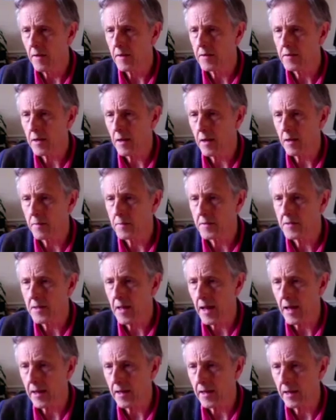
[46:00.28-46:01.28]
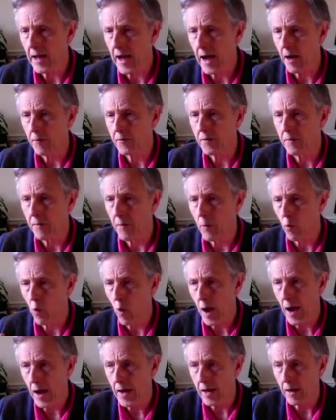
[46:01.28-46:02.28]
this thing of staying out of the
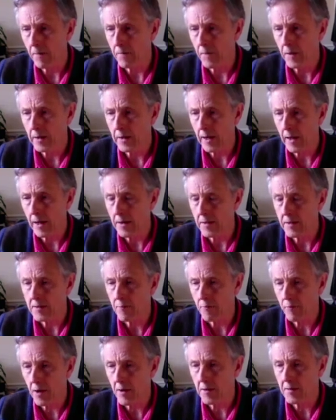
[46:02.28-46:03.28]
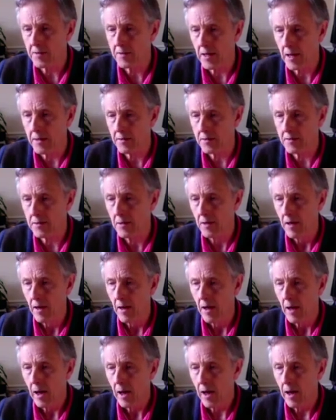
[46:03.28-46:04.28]
way of the client's process,
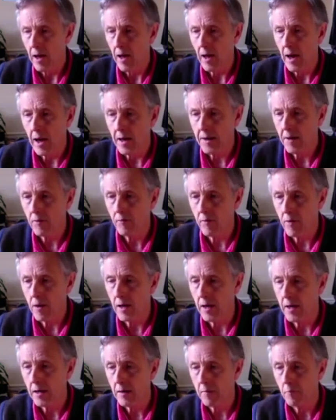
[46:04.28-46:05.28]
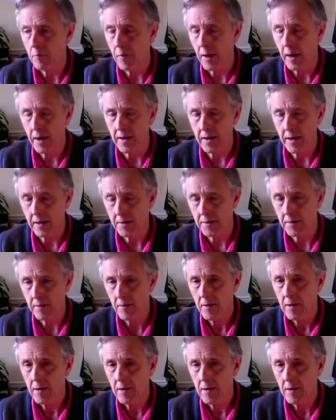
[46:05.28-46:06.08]
I don't really buy it.